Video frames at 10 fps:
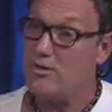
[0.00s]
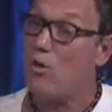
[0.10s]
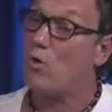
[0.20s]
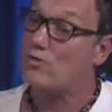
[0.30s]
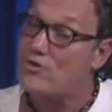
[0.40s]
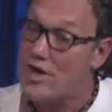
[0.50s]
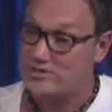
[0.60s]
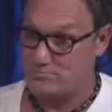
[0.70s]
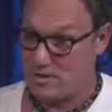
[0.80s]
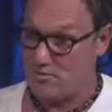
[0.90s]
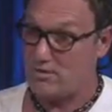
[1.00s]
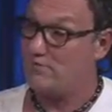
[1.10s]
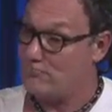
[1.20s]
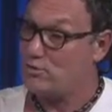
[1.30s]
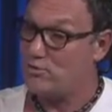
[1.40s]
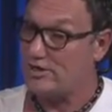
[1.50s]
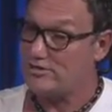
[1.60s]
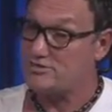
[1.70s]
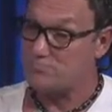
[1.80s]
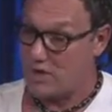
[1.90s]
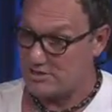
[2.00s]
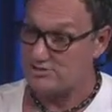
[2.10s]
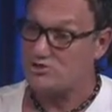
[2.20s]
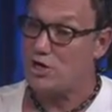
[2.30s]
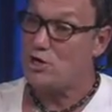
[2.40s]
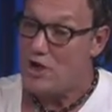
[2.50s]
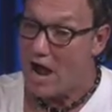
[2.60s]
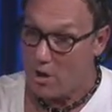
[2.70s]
or the next mayor if we don't get this process done now.